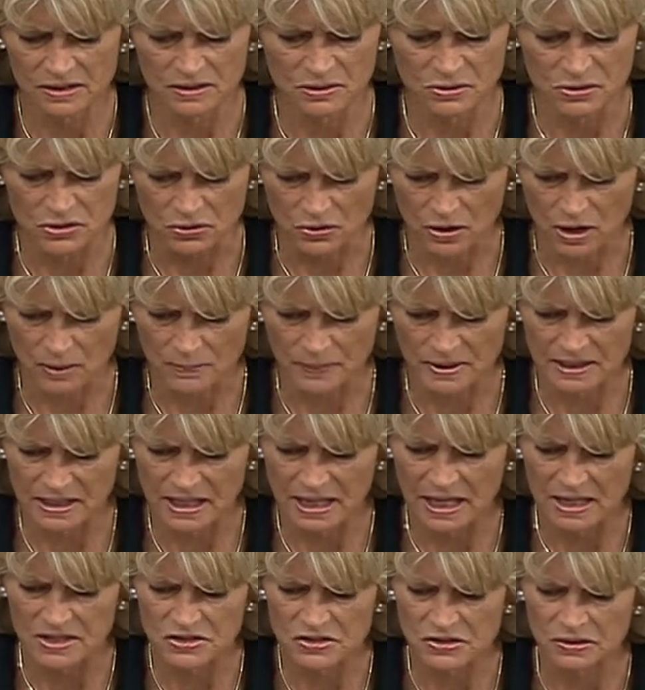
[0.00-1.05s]
Those are all but
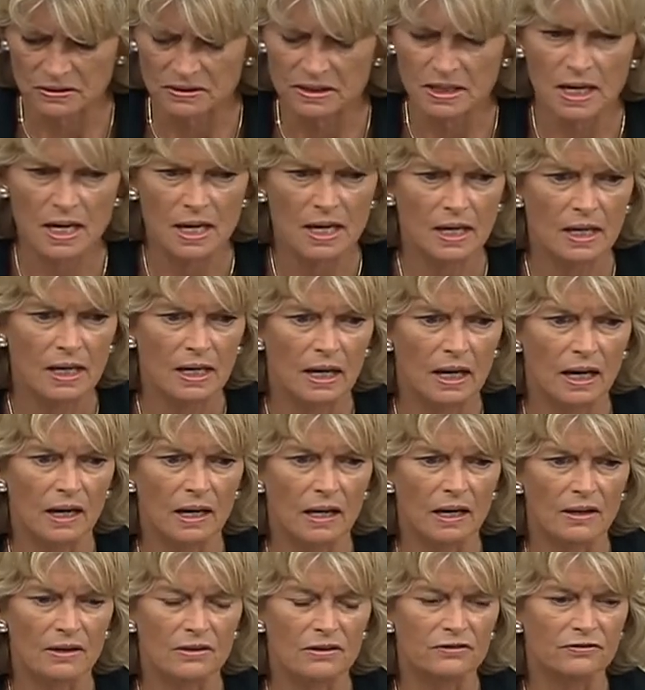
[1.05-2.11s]
canceled.
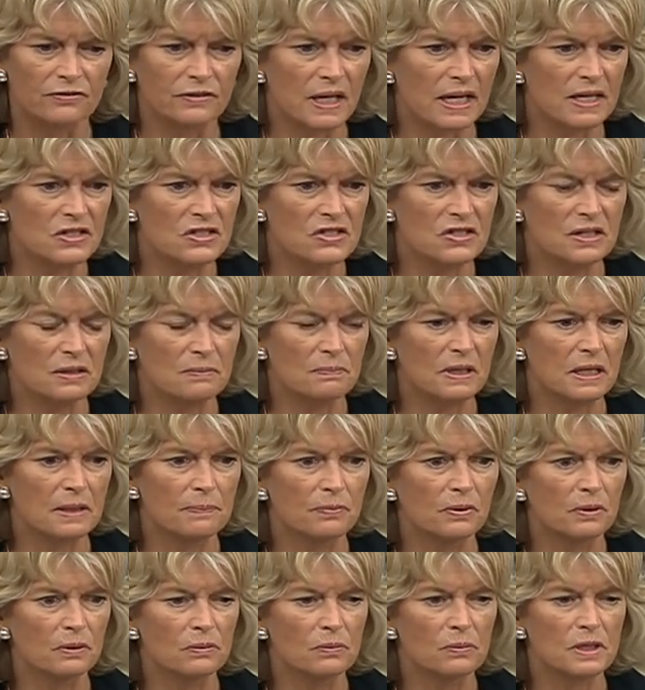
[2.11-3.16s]
The flights that
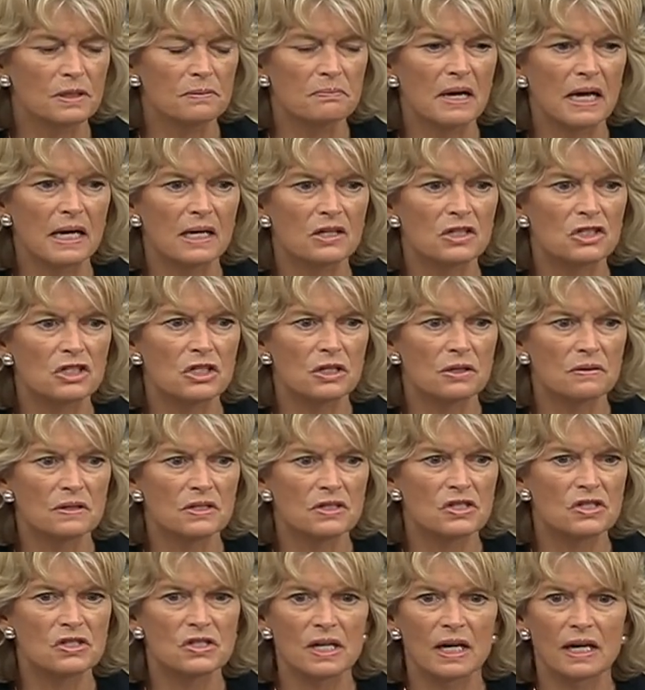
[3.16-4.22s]
people would make to the
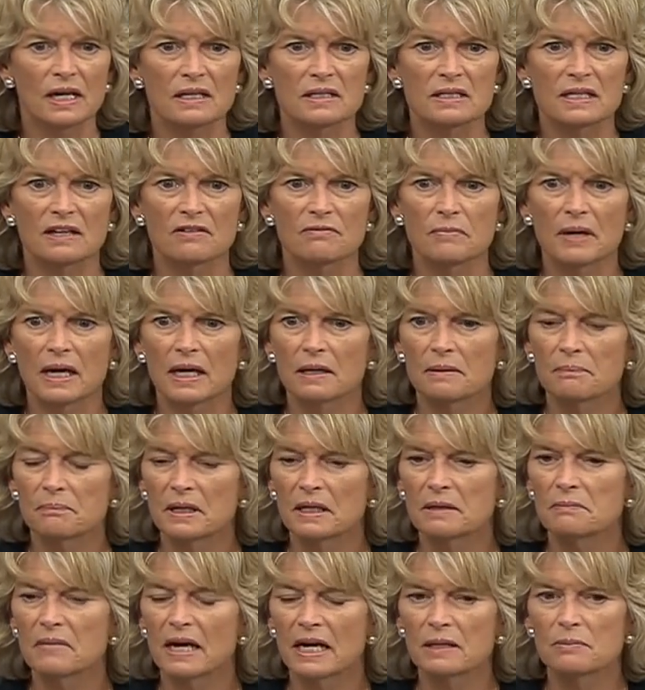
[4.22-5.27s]
state have
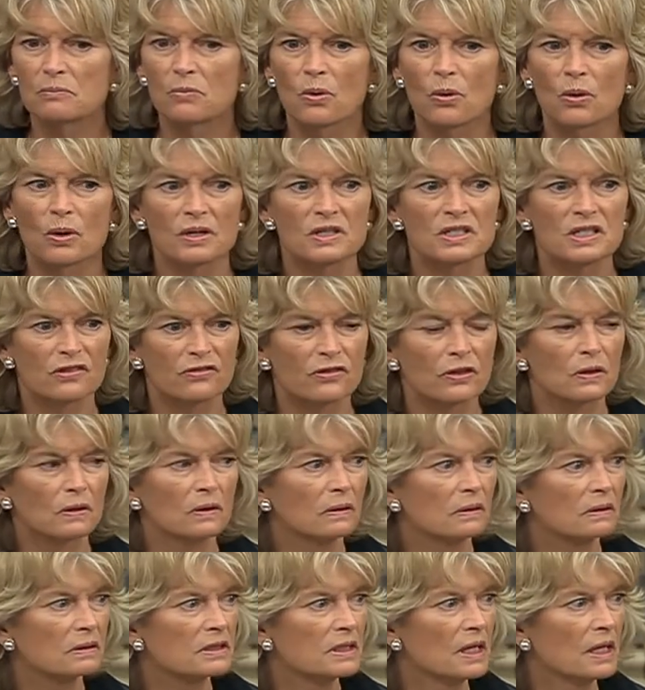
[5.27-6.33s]
been made more
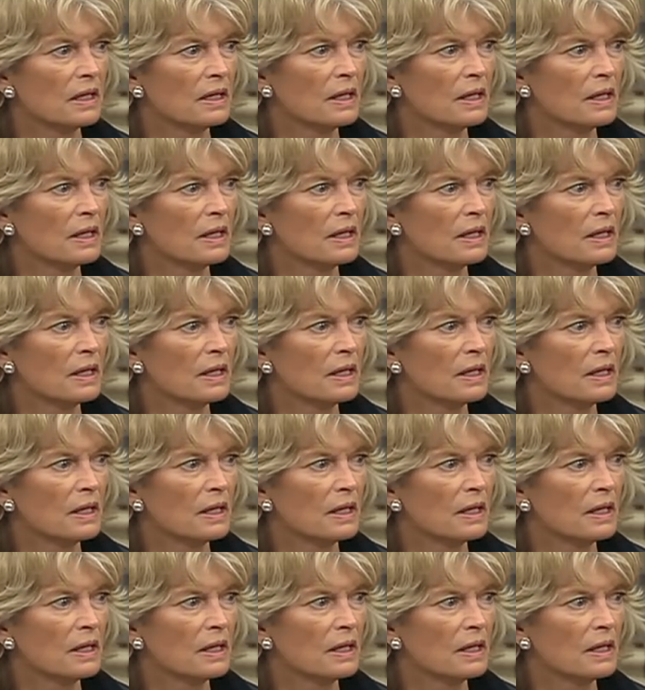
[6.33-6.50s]
difficult